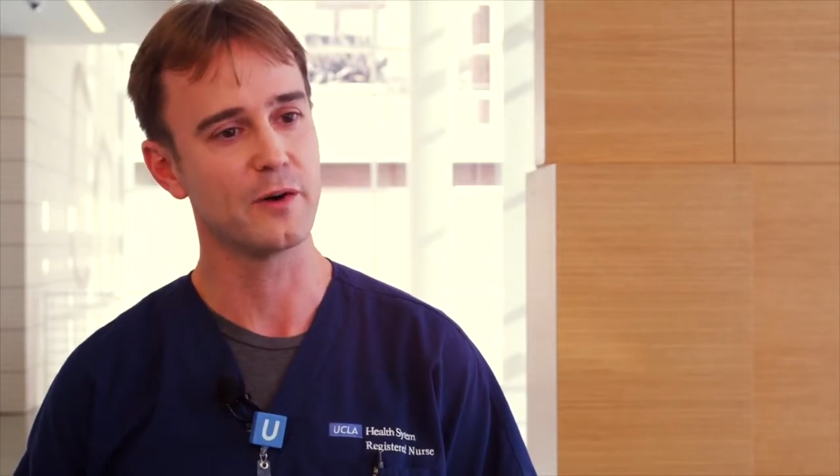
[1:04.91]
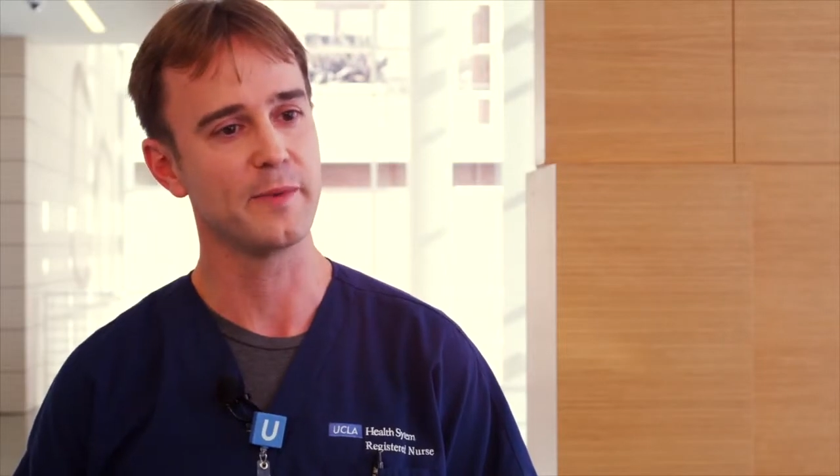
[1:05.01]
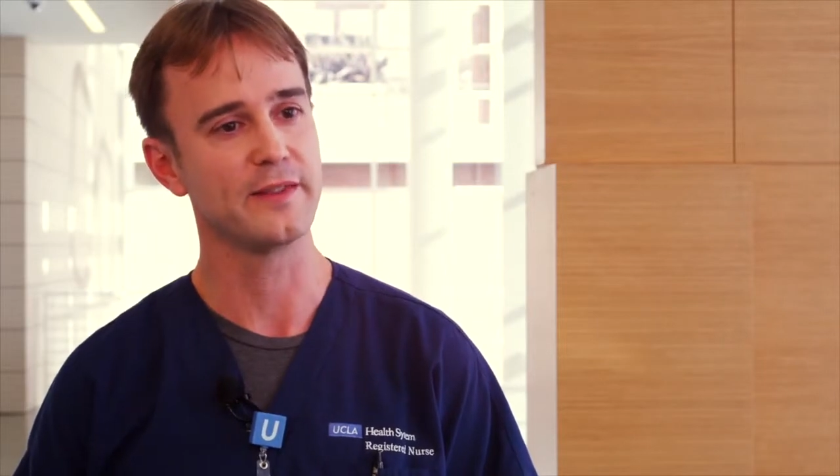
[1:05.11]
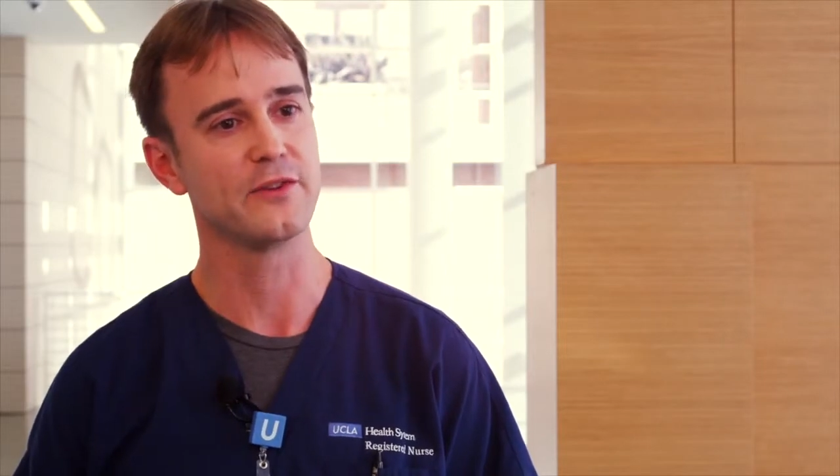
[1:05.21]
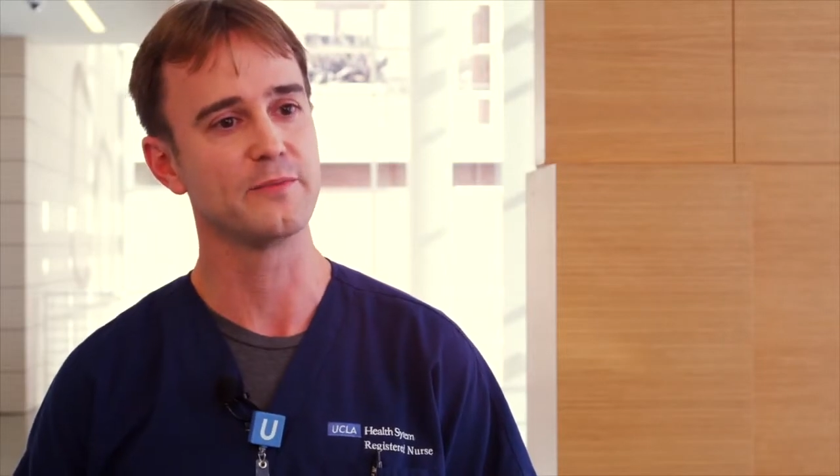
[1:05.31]

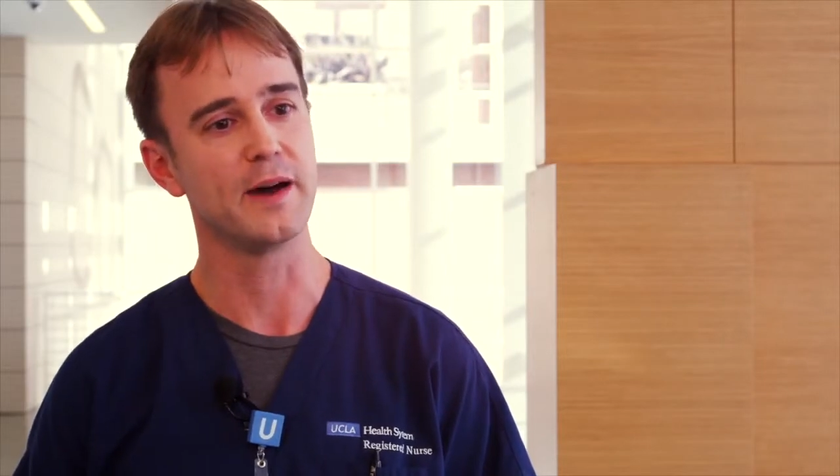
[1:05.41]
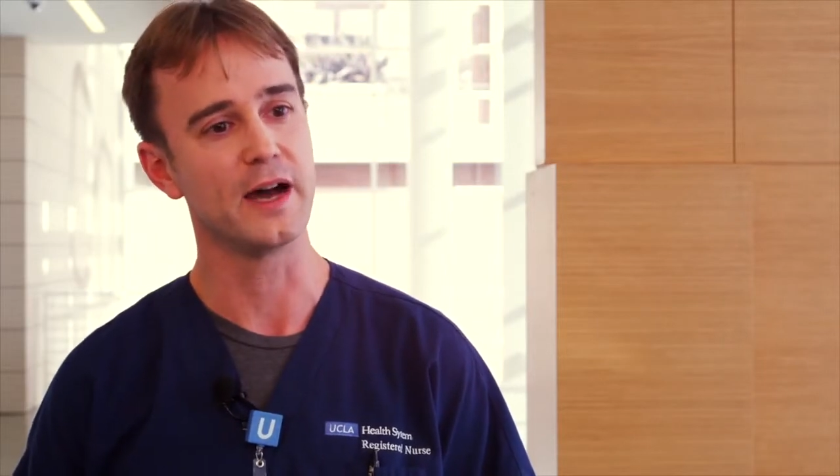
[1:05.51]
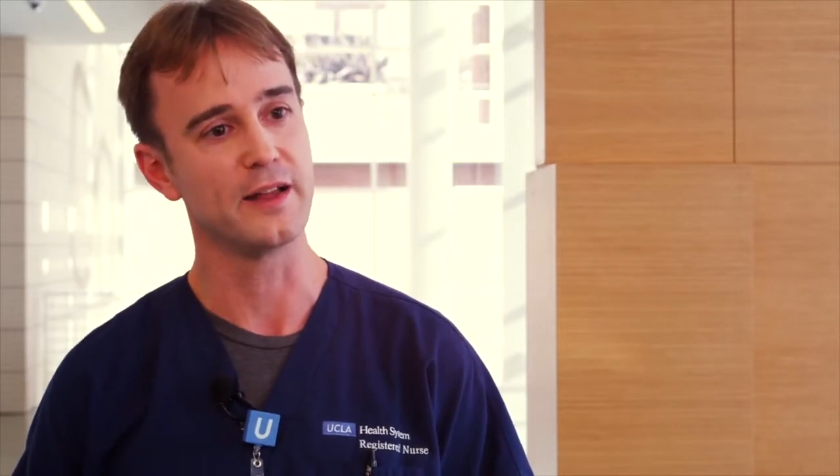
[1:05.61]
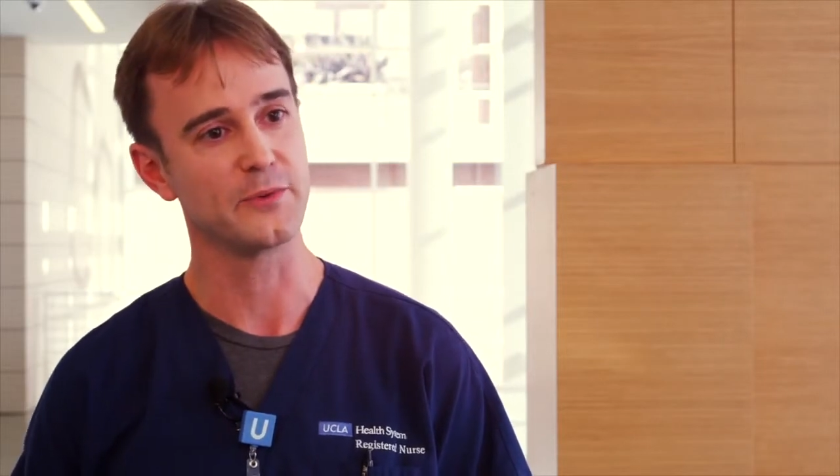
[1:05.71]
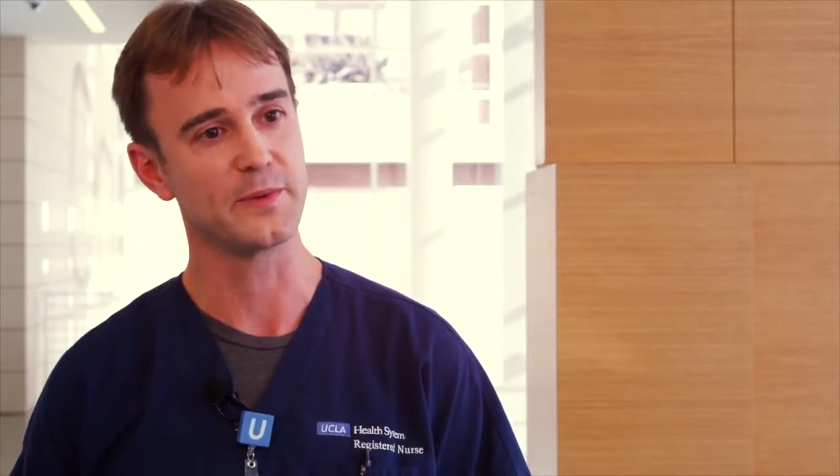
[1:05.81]
forming those
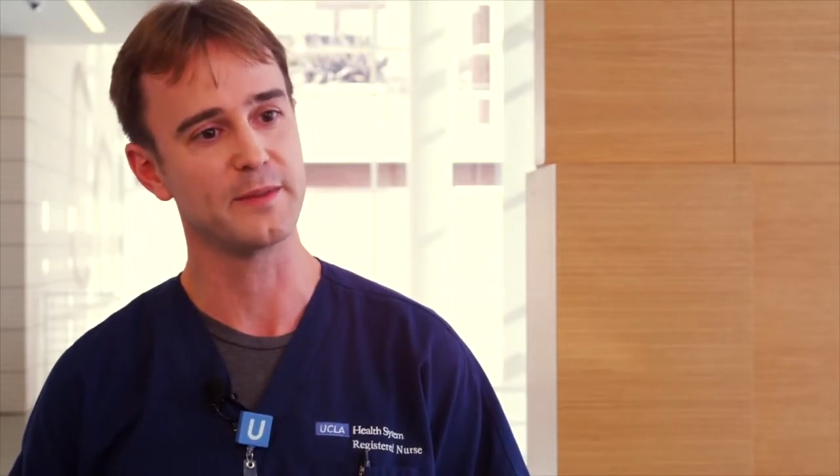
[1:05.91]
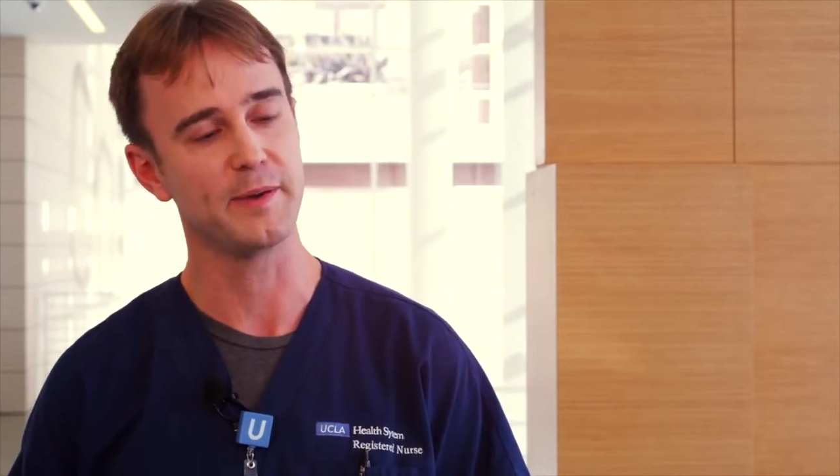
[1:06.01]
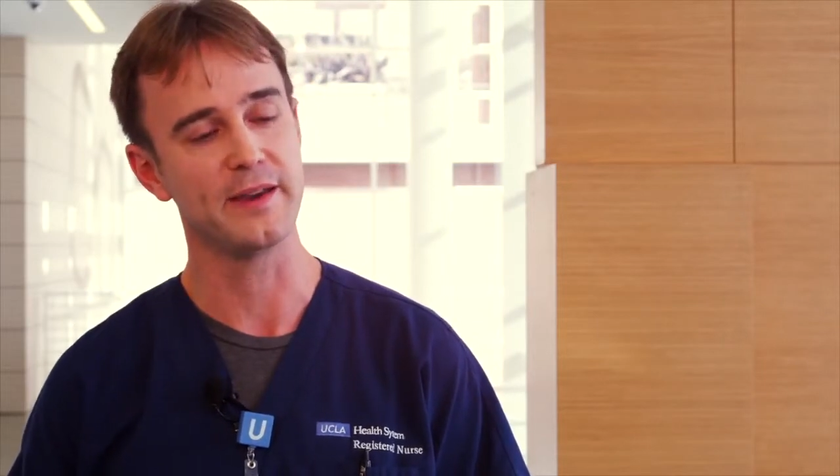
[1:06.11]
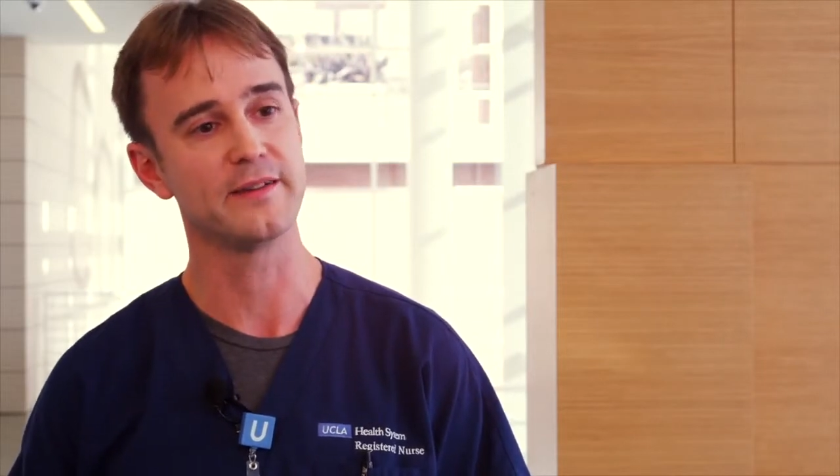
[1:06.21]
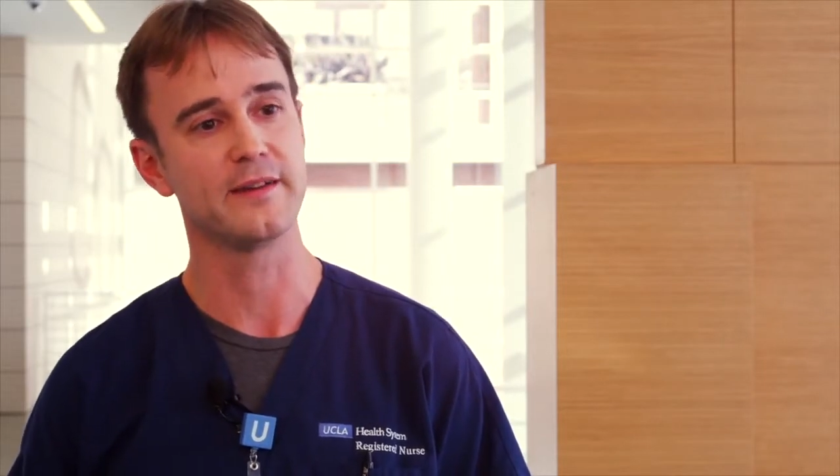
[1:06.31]
bonds with the
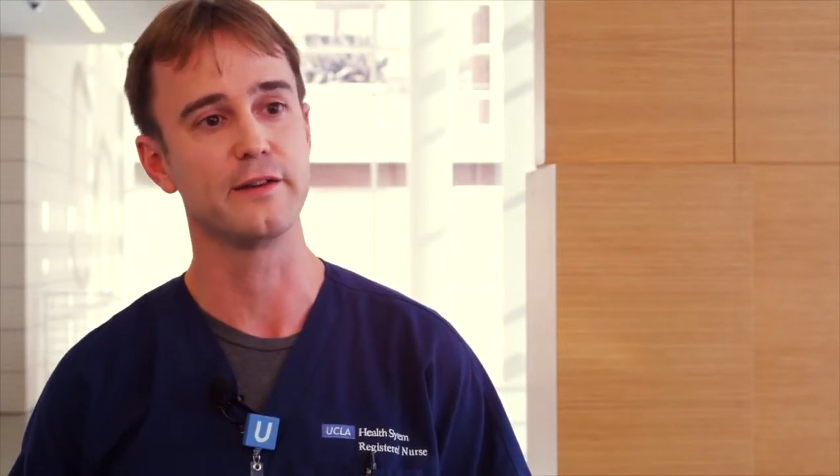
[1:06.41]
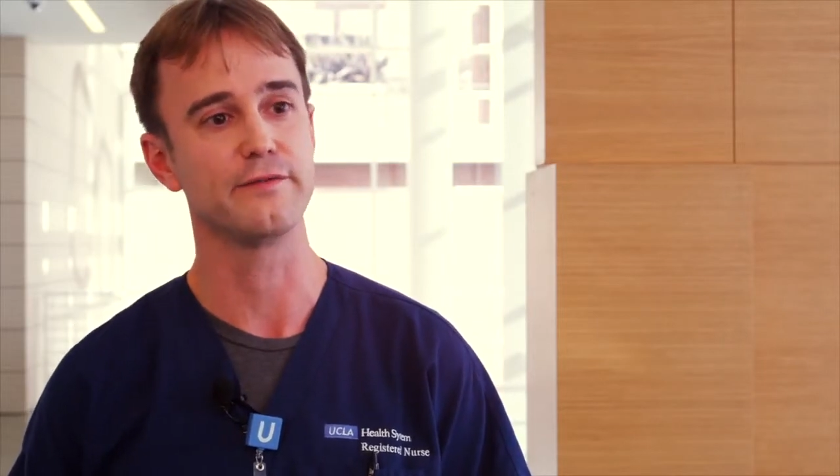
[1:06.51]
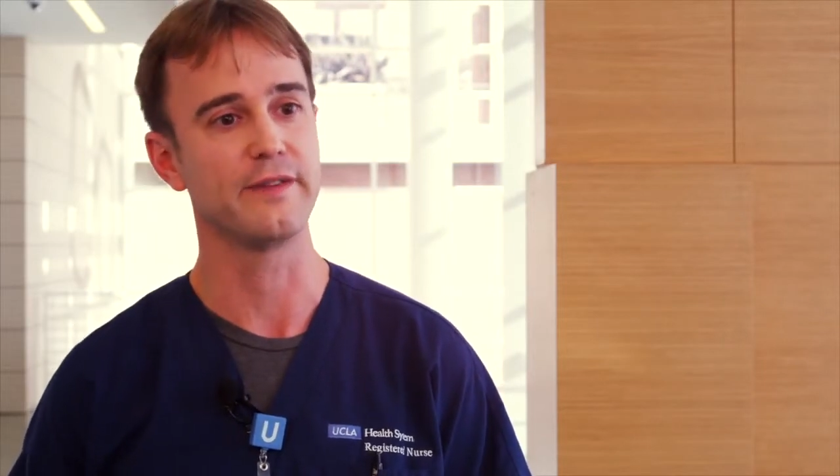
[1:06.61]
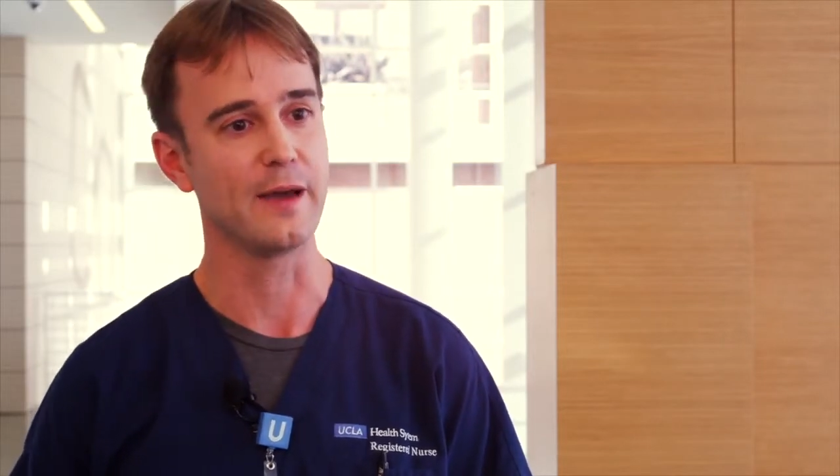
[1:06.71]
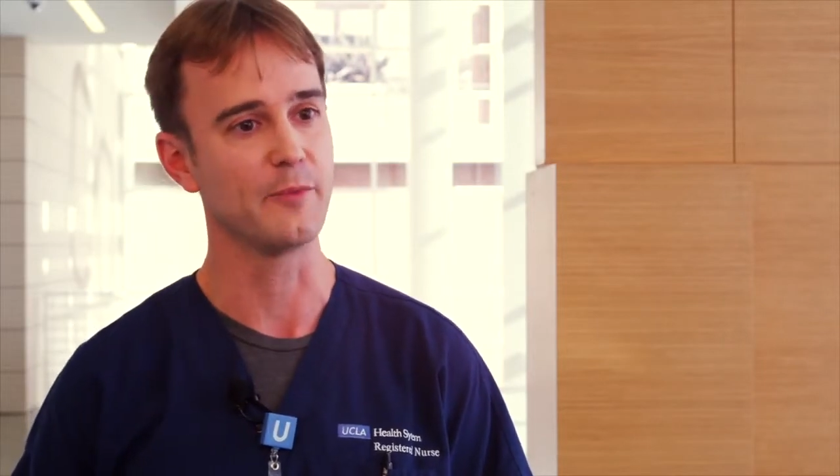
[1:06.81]
patient and their
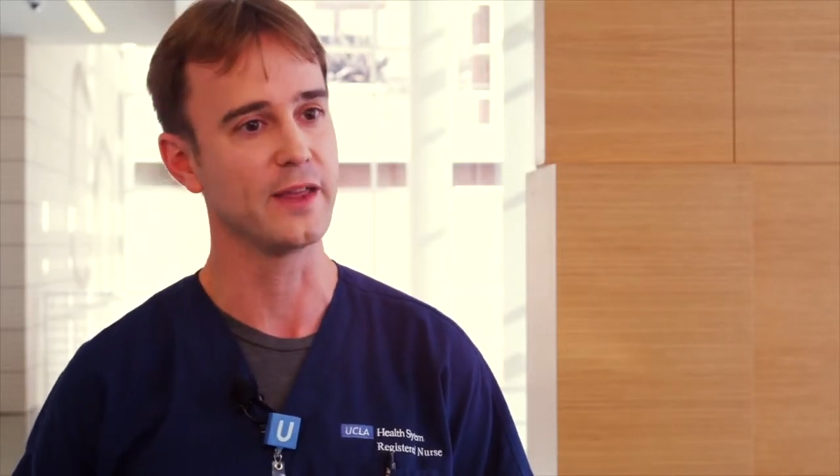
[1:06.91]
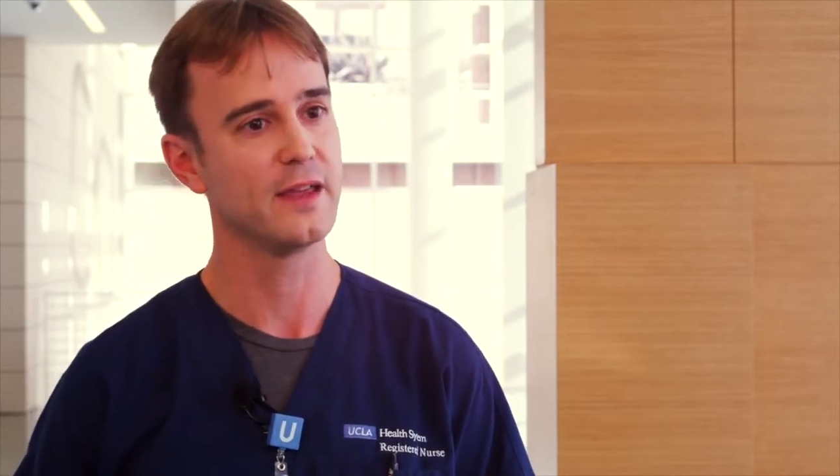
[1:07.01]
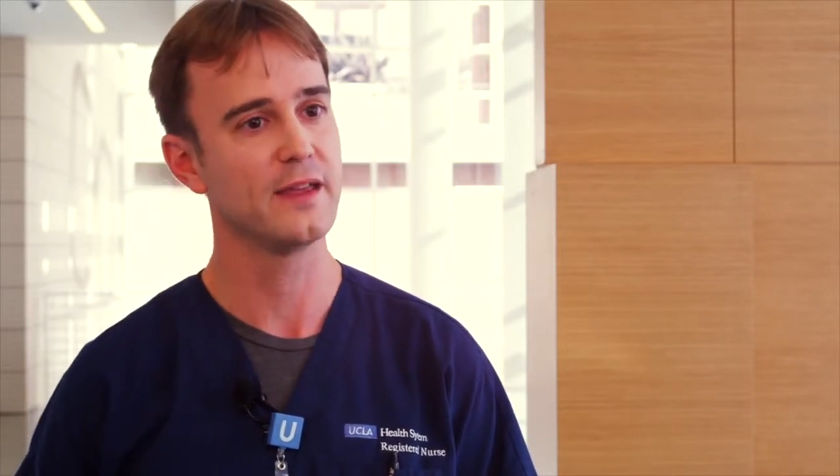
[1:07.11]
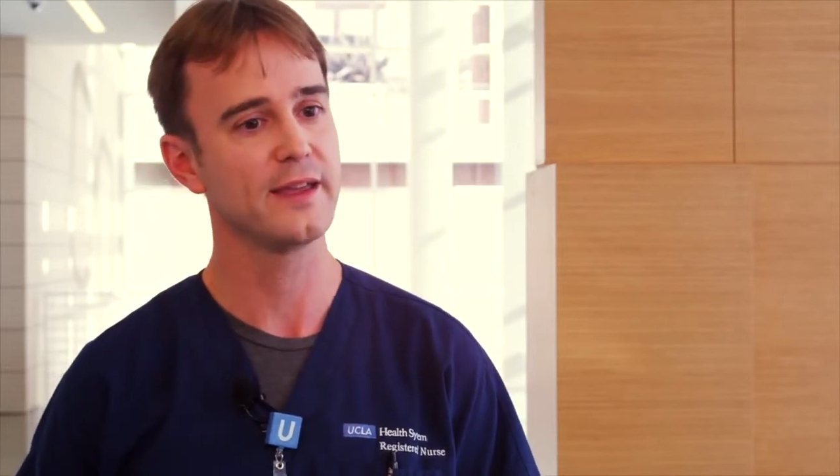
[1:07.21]
family,